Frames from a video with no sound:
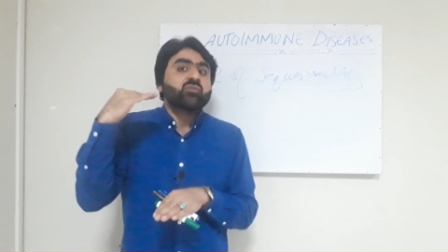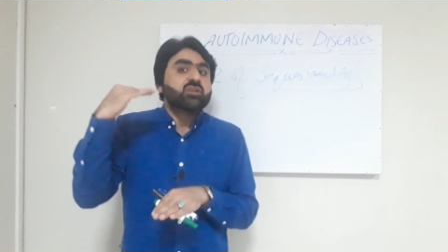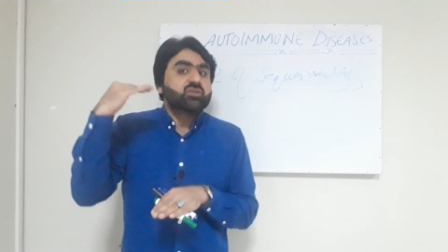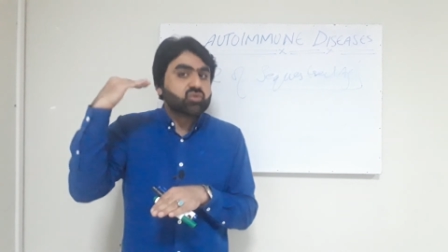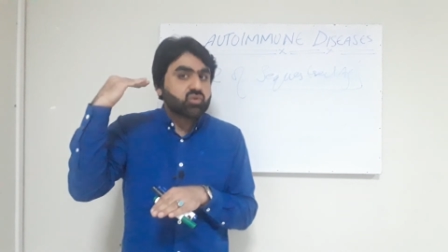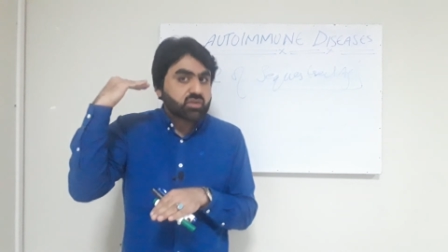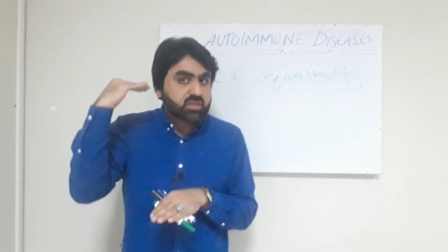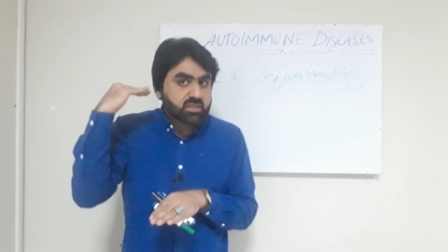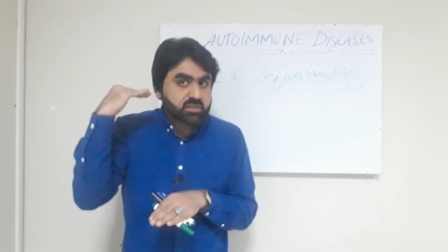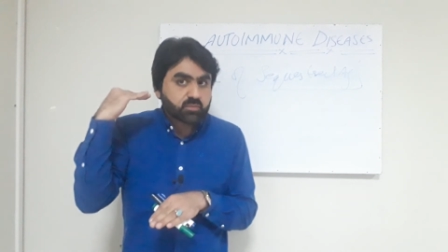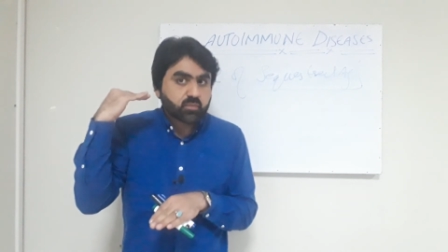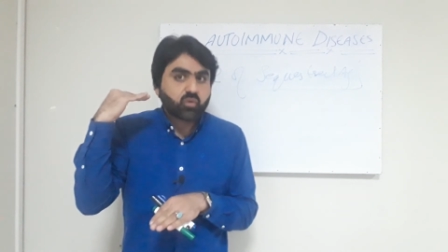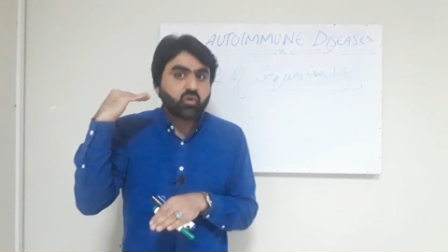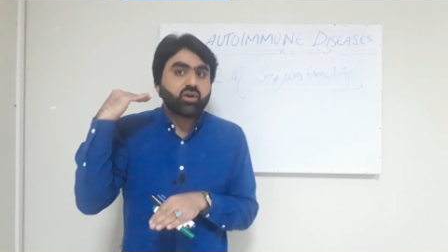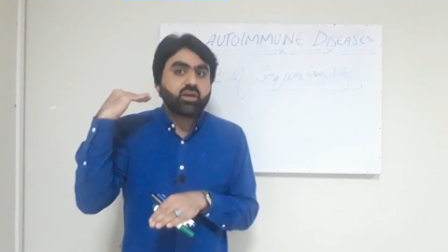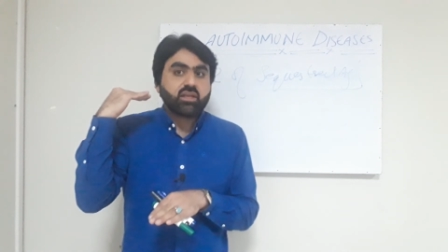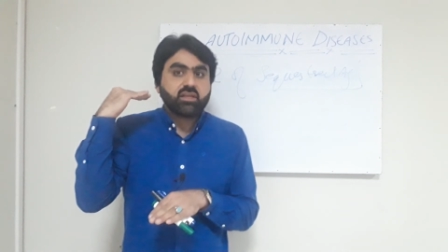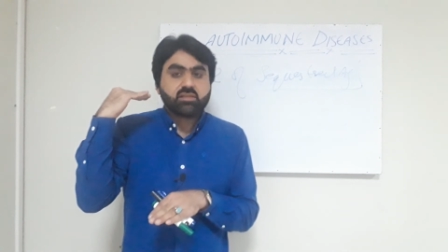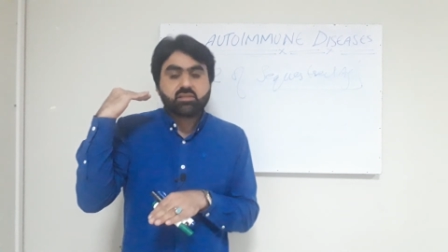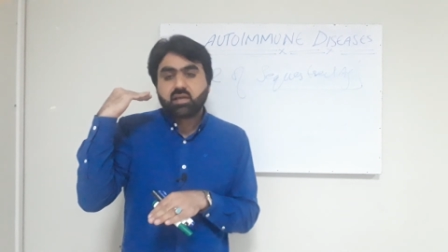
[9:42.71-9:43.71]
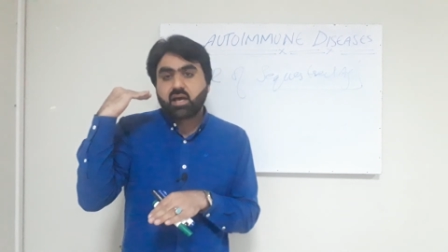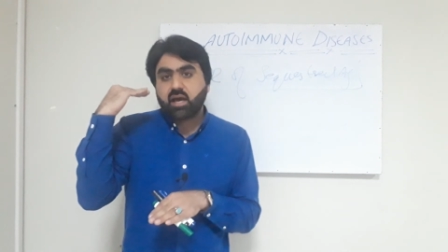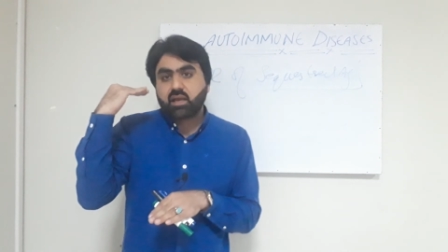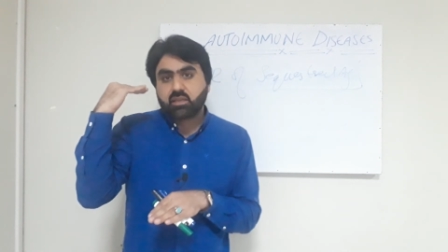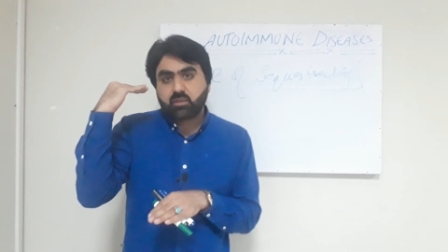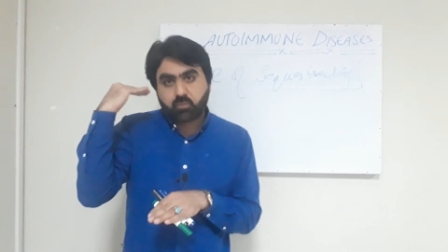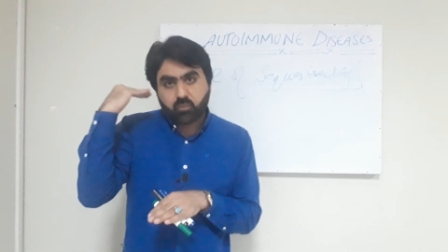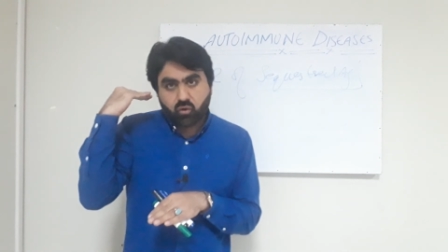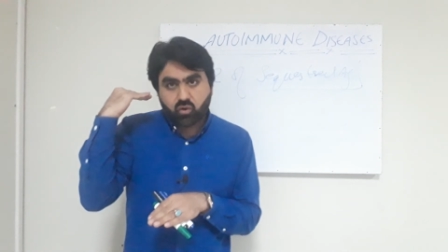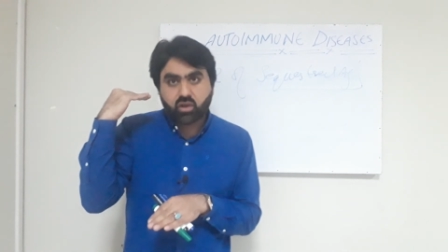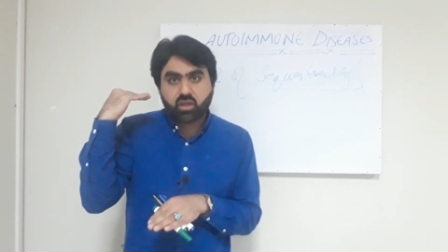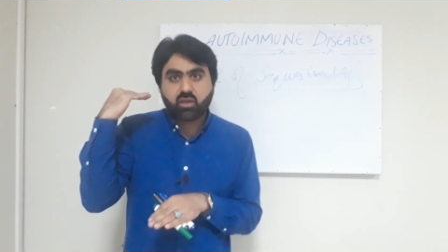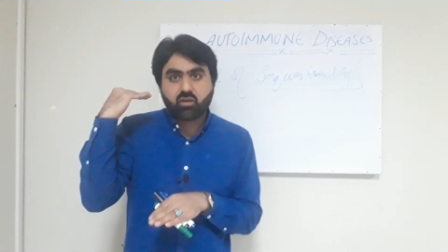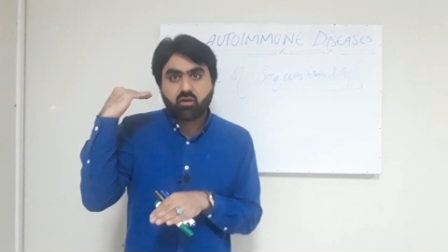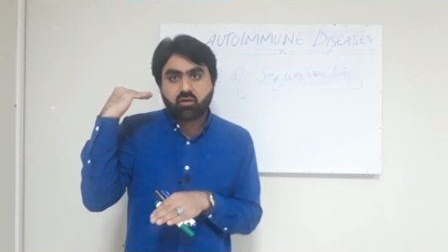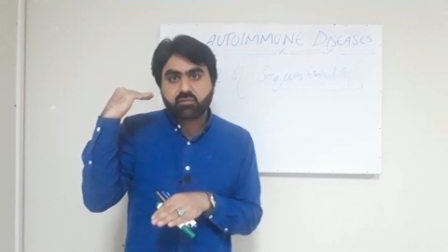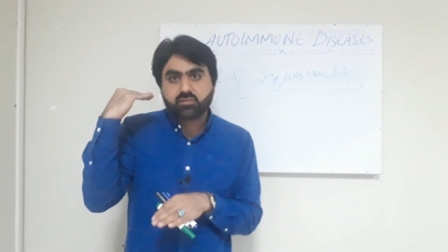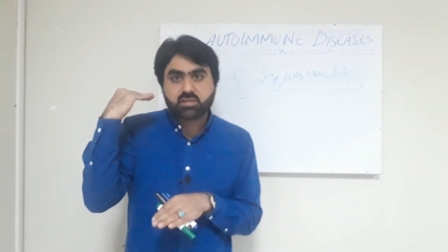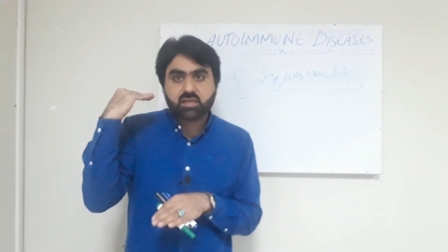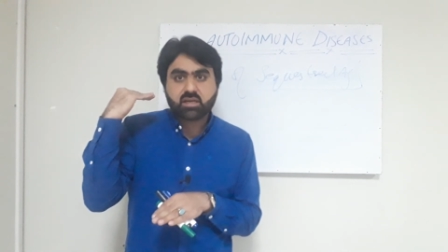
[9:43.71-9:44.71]
so these proteins are the protein
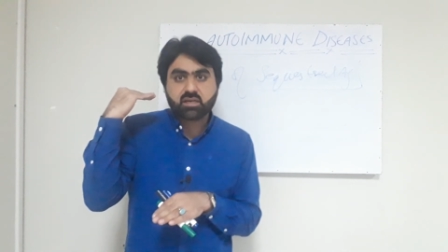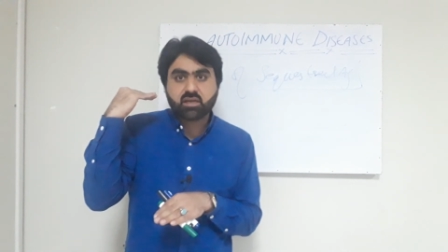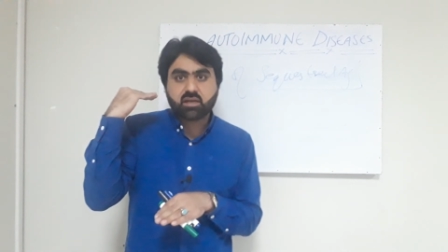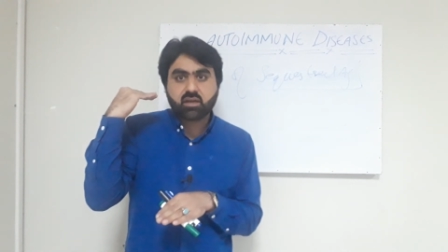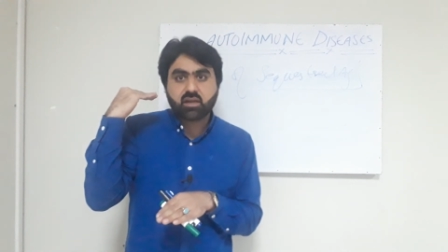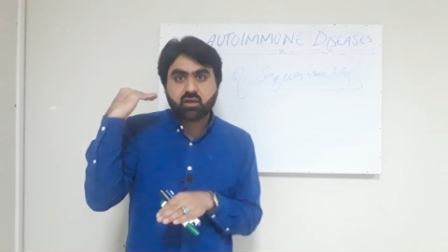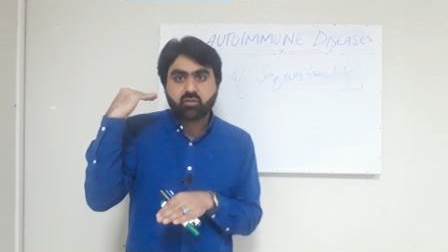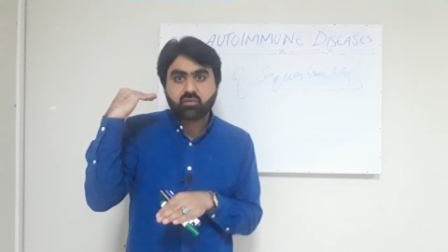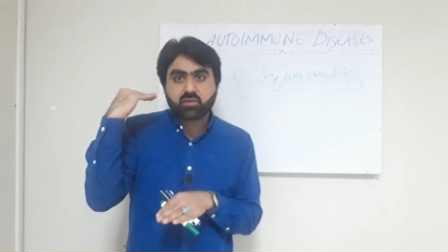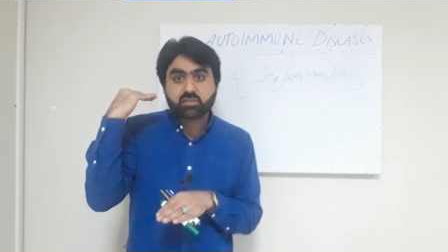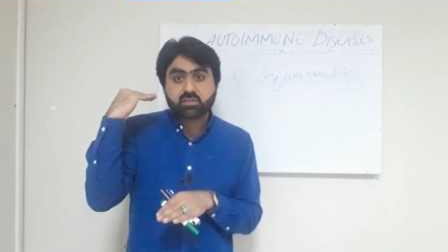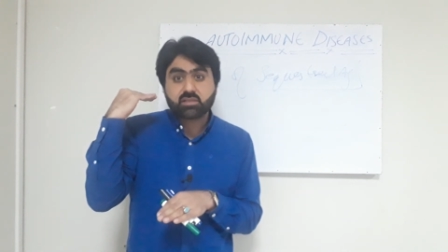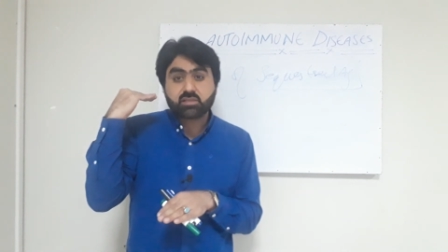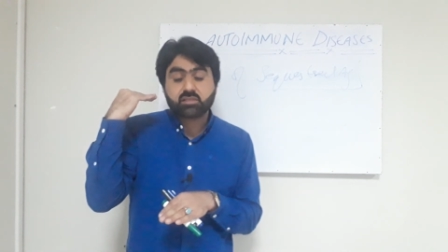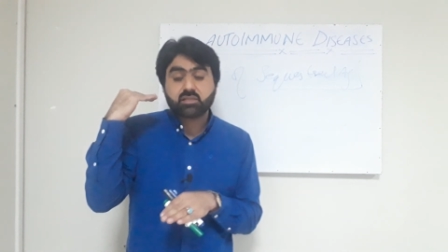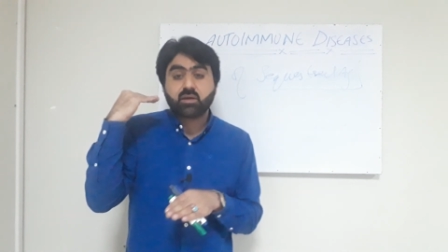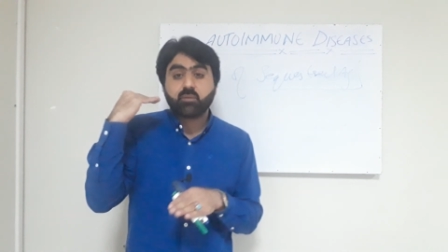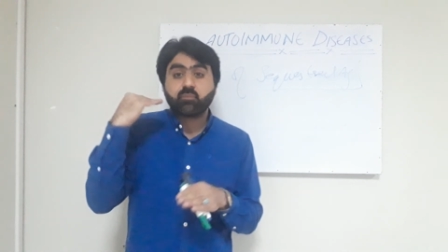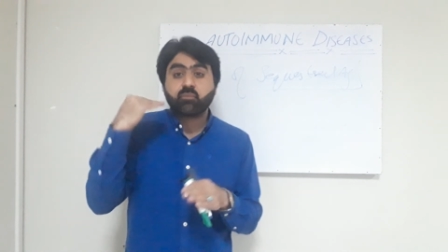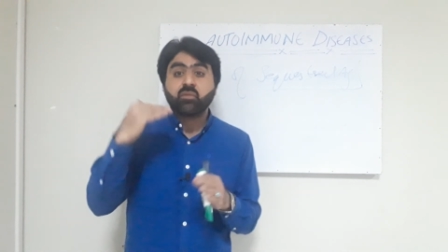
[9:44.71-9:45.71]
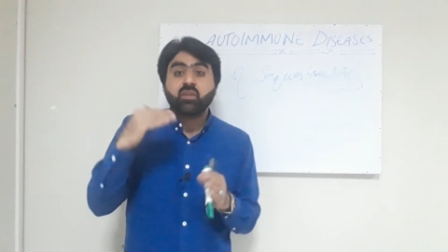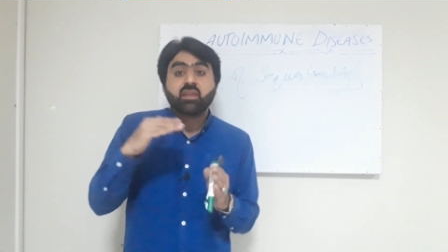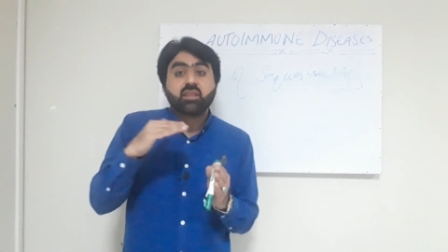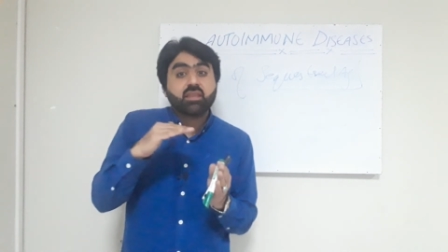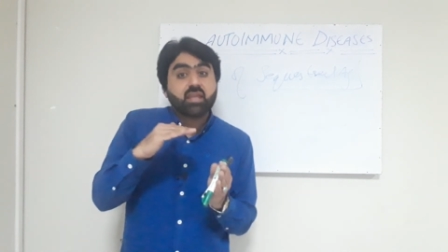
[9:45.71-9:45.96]
of central nervous system.